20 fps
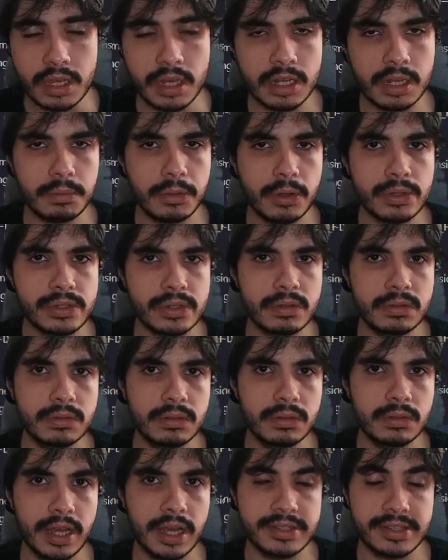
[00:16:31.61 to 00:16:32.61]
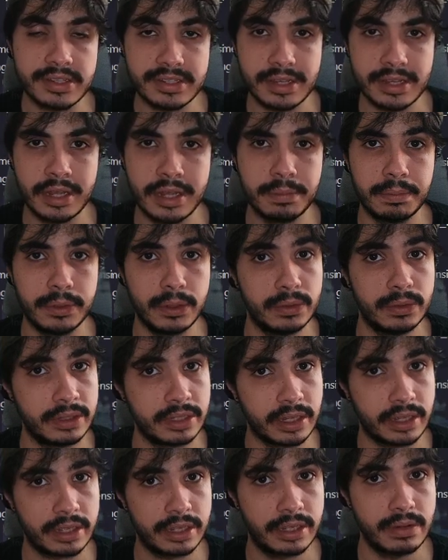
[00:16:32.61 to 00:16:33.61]
And I'm also, as I said, building
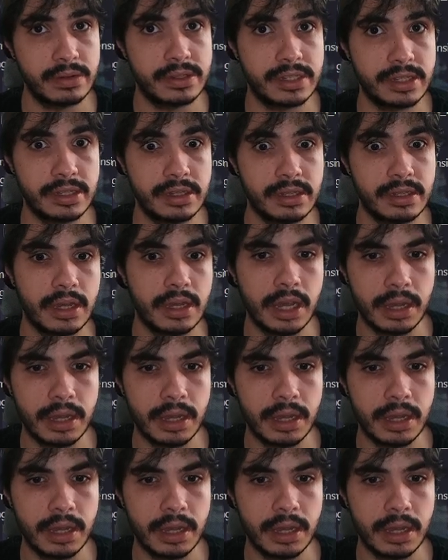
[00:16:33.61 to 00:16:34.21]
that Qt